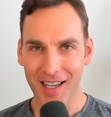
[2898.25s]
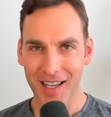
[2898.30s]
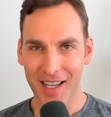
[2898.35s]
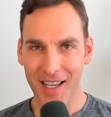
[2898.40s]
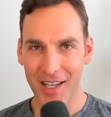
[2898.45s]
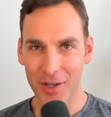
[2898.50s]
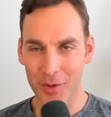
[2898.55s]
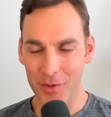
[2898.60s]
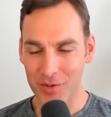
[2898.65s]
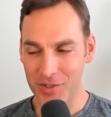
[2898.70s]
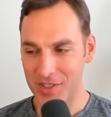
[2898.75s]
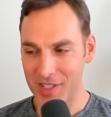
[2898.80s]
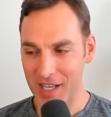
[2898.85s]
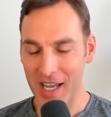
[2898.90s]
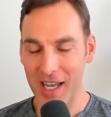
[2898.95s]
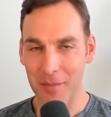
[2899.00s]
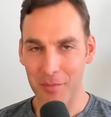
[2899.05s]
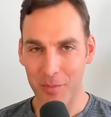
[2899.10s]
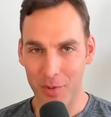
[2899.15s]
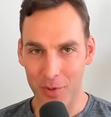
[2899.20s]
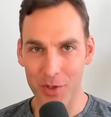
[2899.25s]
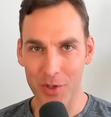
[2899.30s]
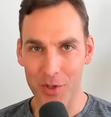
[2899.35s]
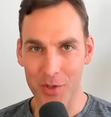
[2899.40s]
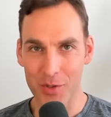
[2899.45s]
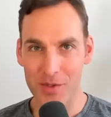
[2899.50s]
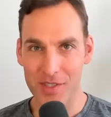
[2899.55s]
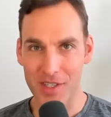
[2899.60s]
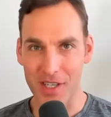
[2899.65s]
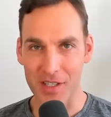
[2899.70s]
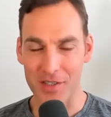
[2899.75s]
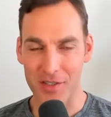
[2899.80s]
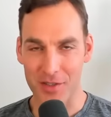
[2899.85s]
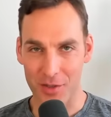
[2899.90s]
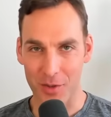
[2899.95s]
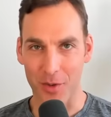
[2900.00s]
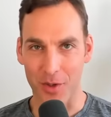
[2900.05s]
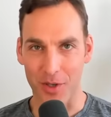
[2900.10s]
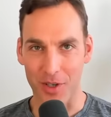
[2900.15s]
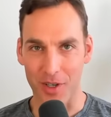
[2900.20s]
It'll stay bruised and
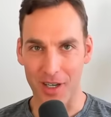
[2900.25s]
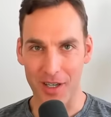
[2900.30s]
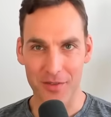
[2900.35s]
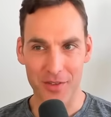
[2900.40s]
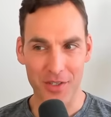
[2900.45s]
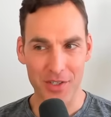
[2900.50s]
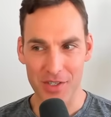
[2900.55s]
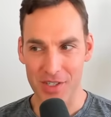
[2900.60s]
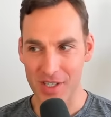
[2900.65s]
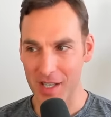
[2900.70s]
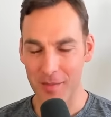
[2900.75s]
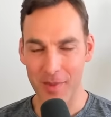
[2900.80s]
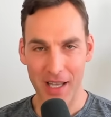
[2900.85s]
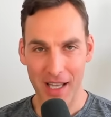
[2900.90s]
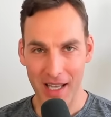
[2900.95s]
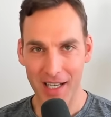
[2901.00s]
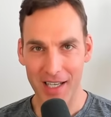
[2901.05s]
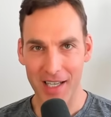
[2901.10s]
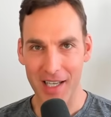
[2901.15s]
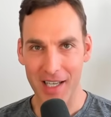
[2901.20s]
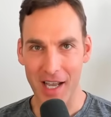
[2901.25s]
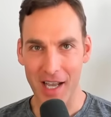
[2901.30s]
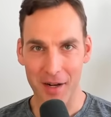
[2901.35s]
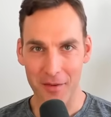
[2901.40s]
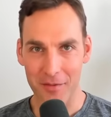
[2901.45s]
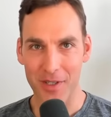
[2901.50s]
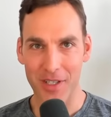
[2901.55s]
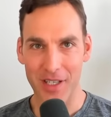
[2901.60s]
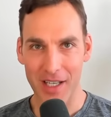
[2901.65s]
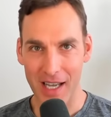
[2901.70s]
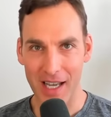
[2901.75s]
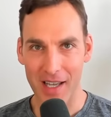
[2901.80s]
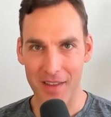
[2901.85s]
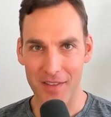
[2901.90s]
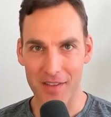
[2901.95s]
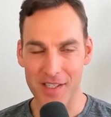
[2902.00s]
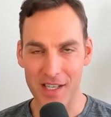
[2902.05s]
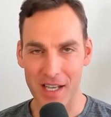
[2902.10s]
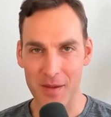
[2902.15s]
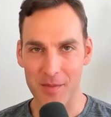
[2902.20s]
sore if you just keep hitting it every day in the
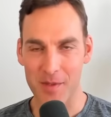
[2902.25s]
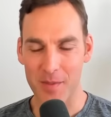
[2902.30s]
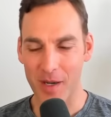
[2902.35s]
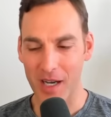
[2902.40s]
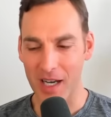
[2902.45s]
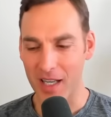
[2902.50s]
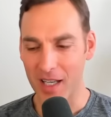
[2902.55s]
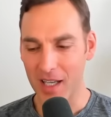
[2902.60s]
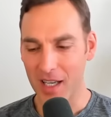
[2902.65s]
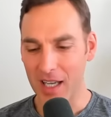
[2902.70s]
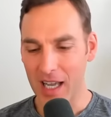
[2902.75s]
same spot.